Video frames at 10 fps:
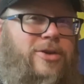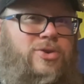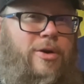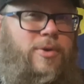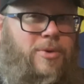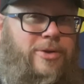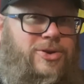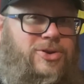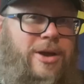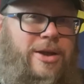So if you want the
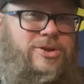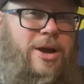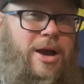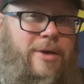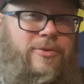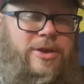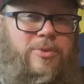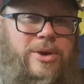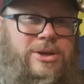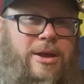studs of the
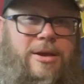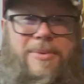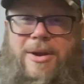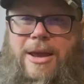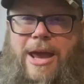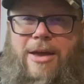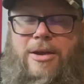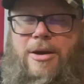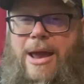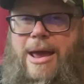reselling community
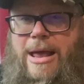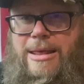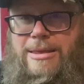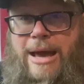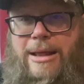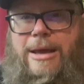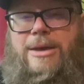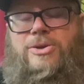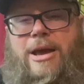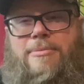calendar, that link
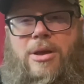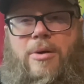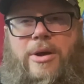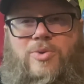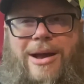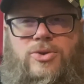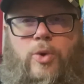is down below as well.